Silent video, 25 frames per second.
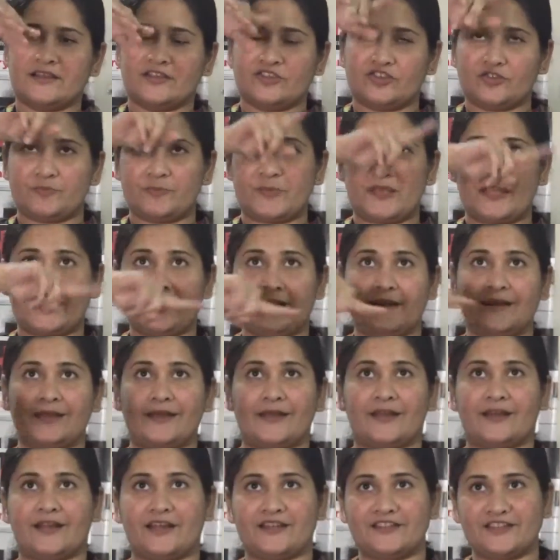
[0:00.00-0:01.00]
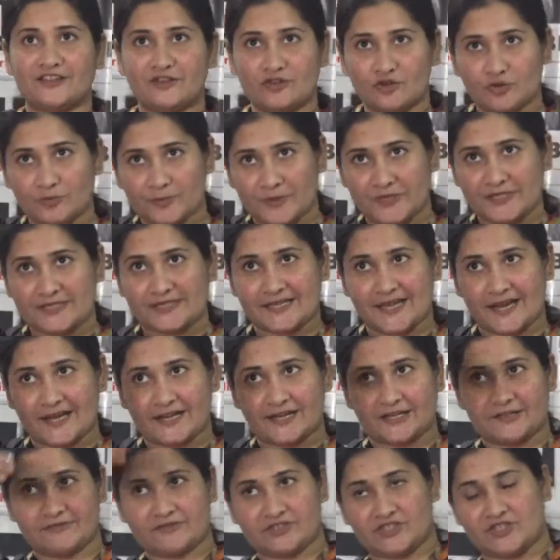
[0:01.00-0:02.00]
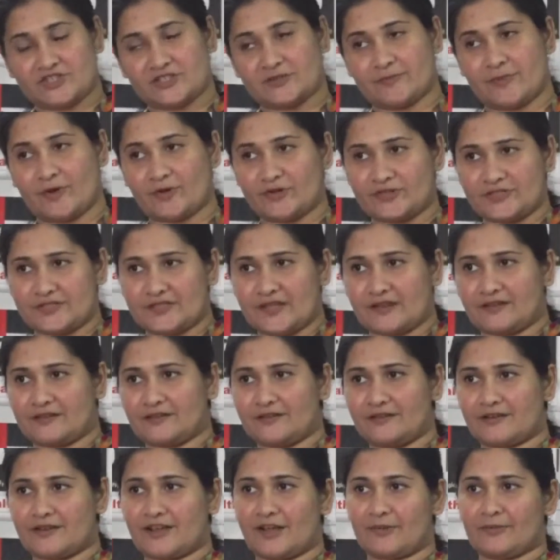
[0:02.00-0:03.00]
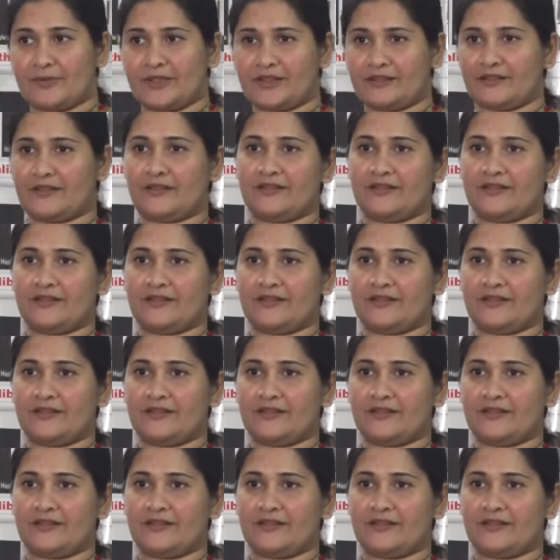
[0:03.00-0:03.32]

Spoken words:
you're beginning another loop inside it which is about this uncle coming,